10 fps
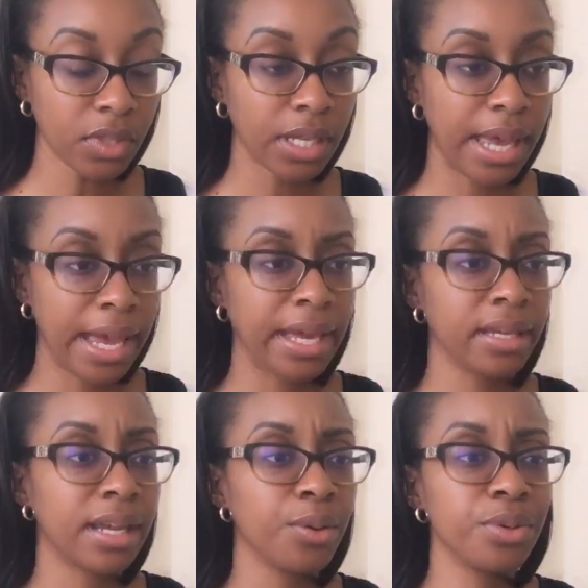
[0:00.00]

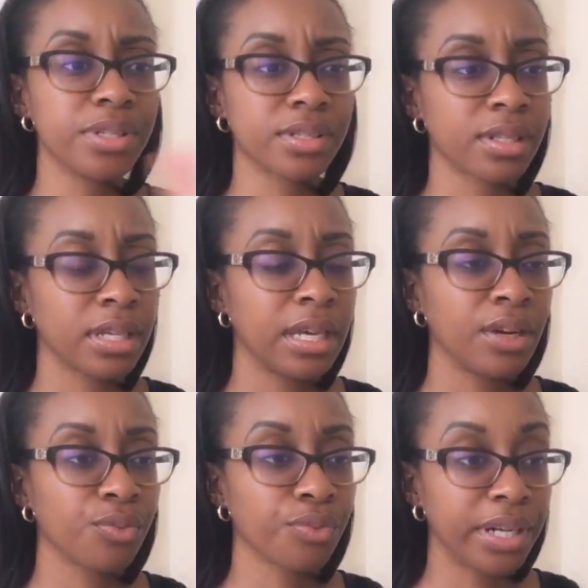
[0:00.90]
and it was
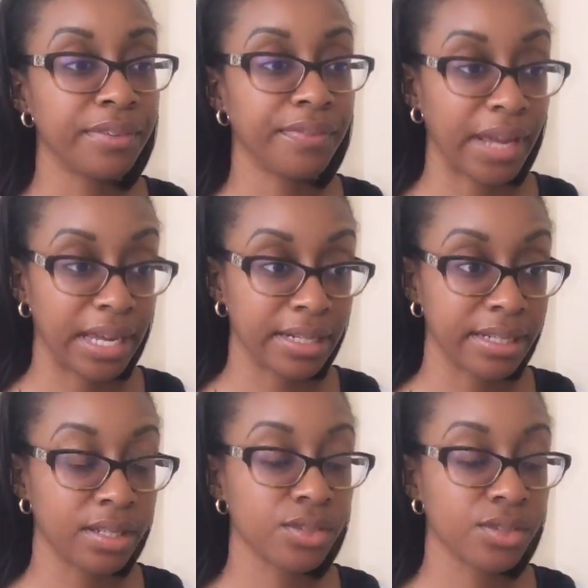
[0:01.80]
renovated.